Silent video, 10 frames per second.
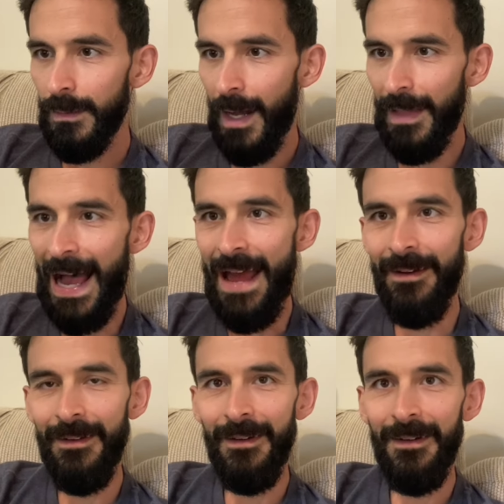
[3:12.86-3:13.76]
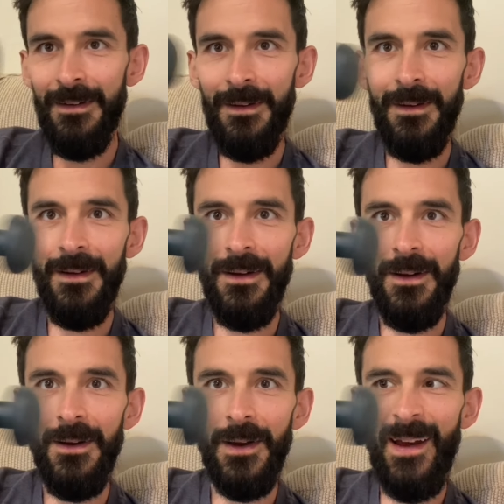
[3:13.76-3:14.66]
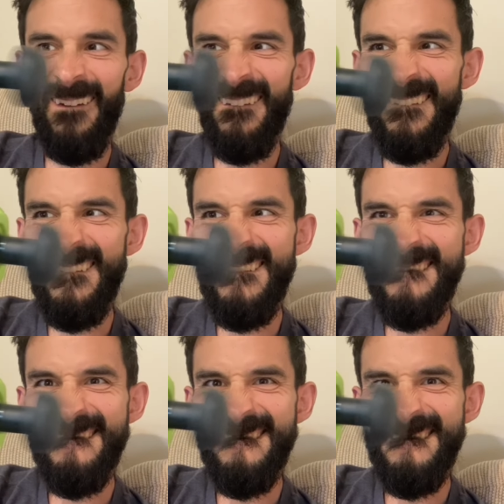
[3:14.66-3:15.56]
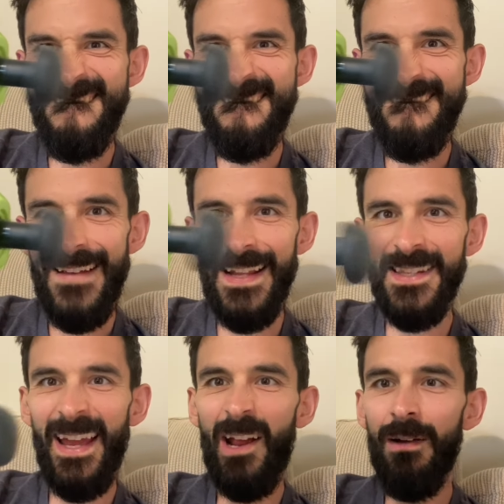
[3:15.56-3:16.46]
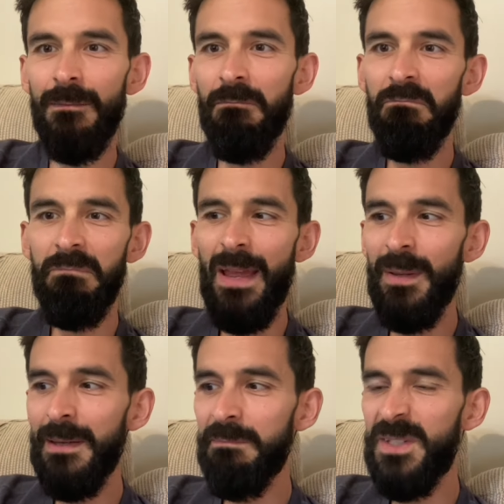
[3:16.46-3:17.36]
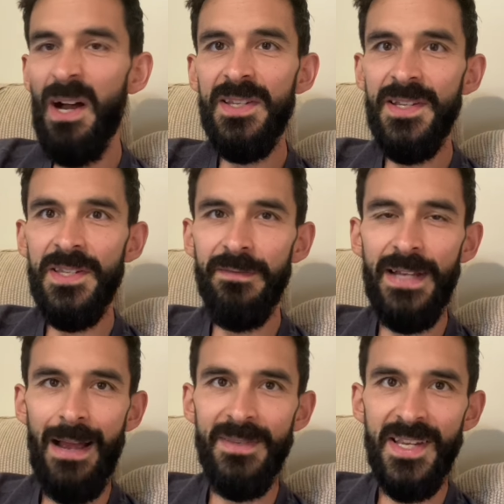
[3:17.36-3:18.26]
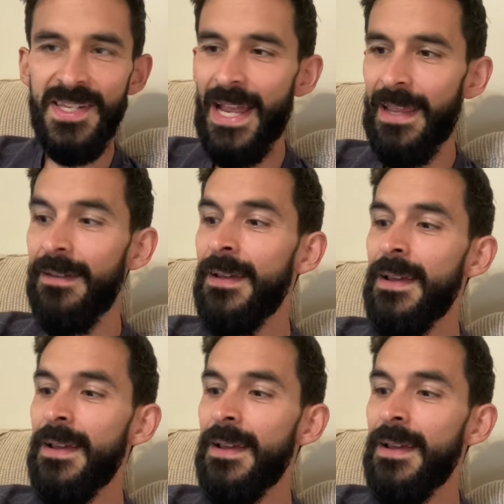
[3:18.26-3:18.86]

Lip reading: A lot, okay? It's like maybe dozens of times a second